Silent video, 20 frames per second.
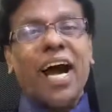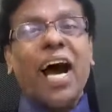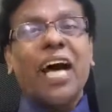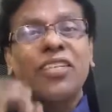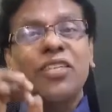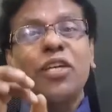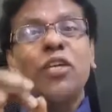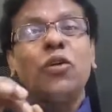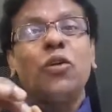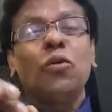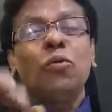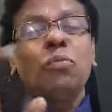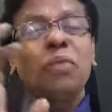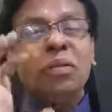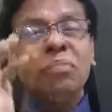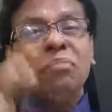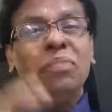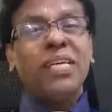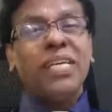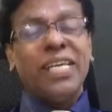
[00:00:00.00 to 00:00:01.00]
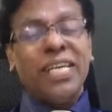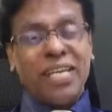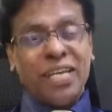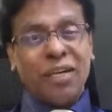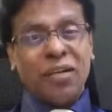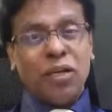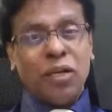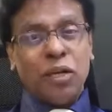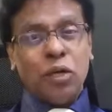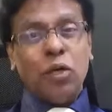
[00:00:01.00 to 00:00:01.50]
as a human being.
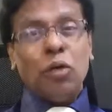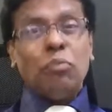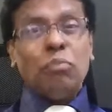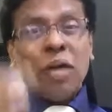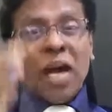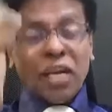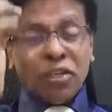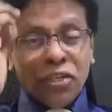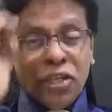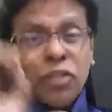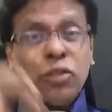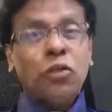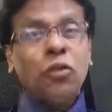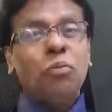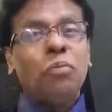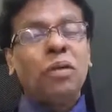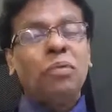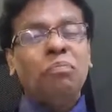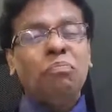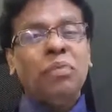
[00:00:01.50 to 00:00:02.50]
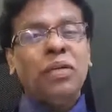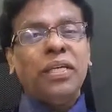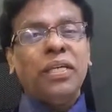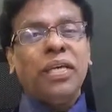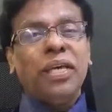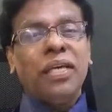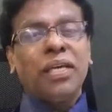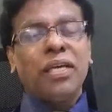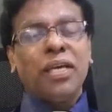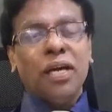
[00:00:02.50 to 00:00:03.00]
As a human
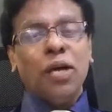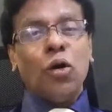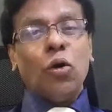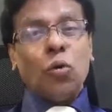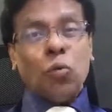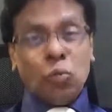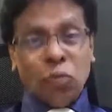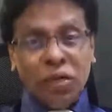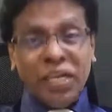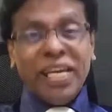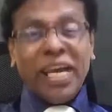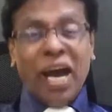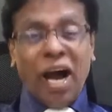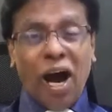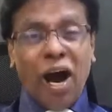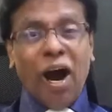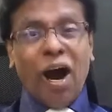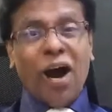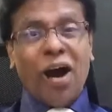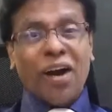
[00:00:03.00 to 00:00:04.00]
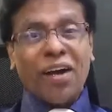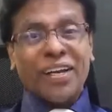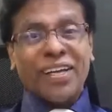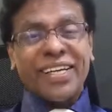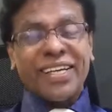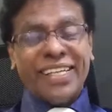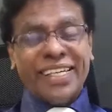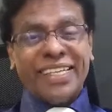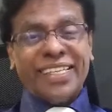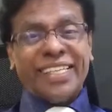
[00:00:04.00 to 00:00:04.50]
being, we are
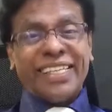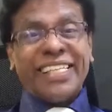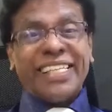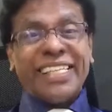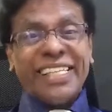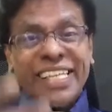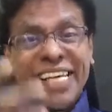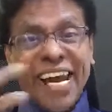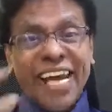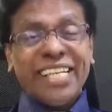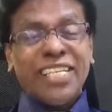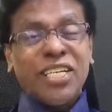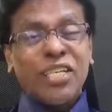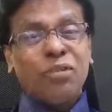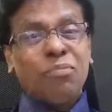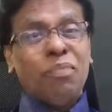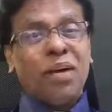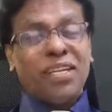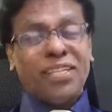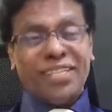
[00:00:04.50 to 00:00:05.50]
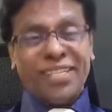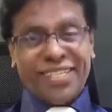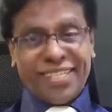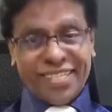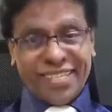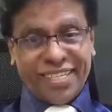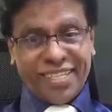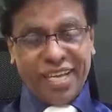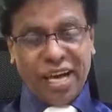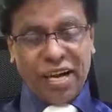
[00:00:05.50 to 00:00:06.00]
granted by
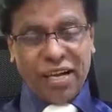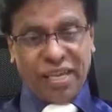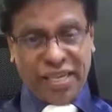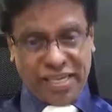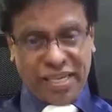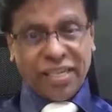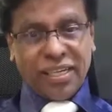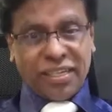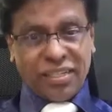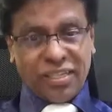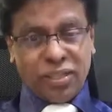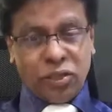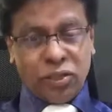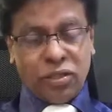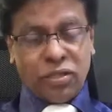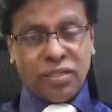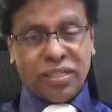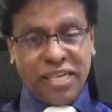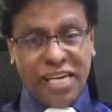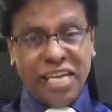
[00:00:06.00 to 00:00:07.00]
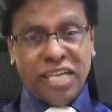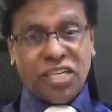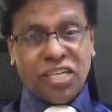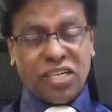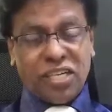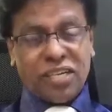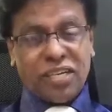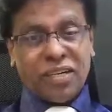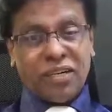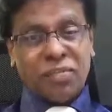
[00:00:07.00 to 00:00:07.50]
this
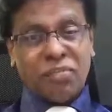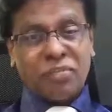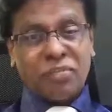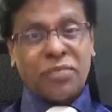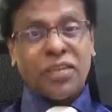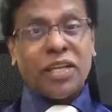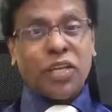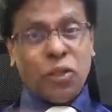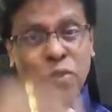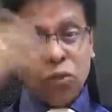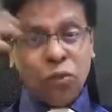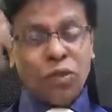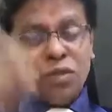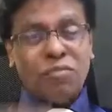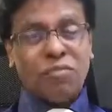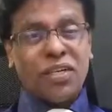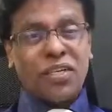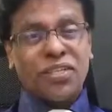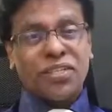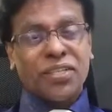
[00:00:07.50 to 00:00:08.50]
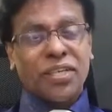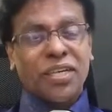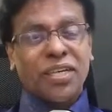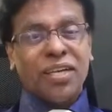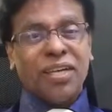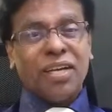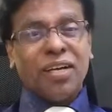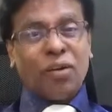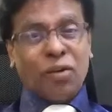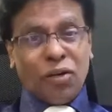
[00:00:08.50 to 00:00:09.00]
nature, the universe,
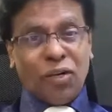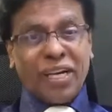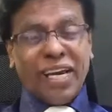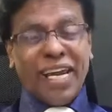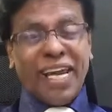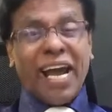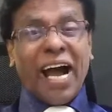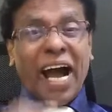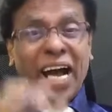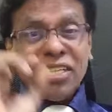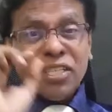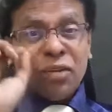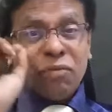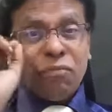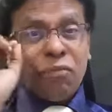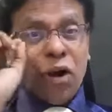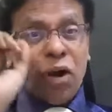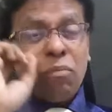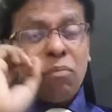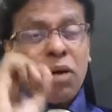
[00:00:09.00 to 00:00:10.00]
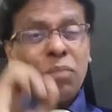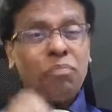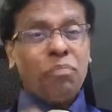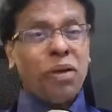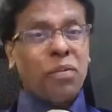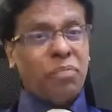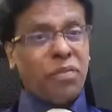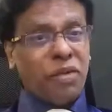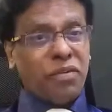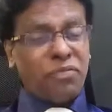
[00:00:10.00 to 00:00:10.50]
okay, as a form of
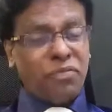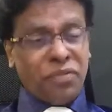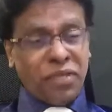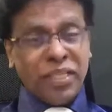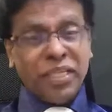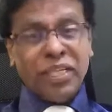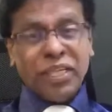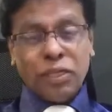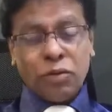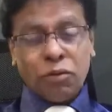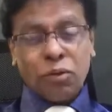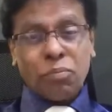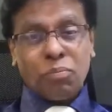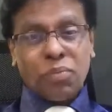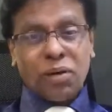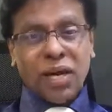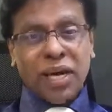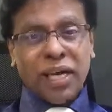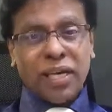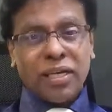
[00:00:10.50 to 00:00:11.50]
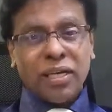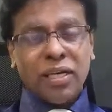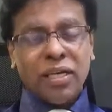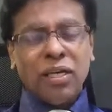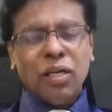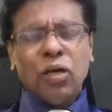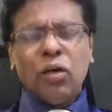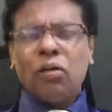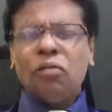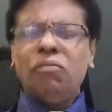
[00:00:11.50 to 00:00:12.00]
memory field in our brain.
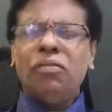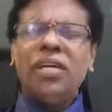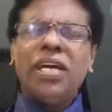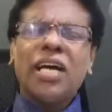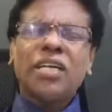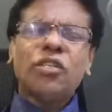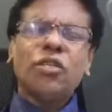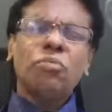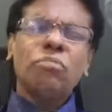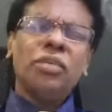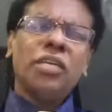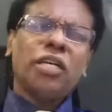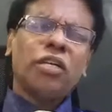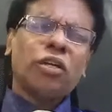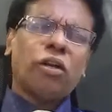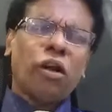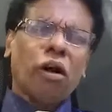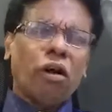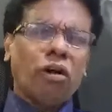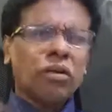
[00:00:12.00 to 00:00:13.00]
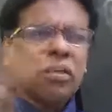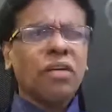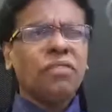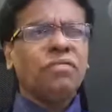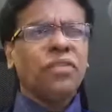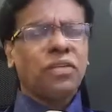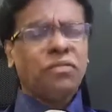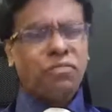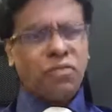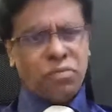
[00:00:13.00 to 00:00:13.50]
We assimilate a lot
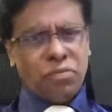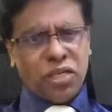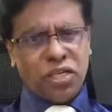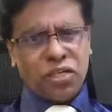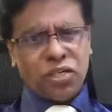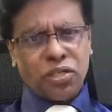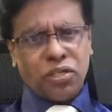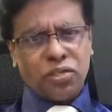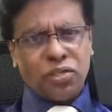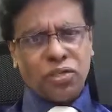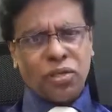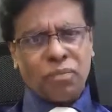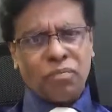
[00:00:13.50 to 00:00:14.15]
of information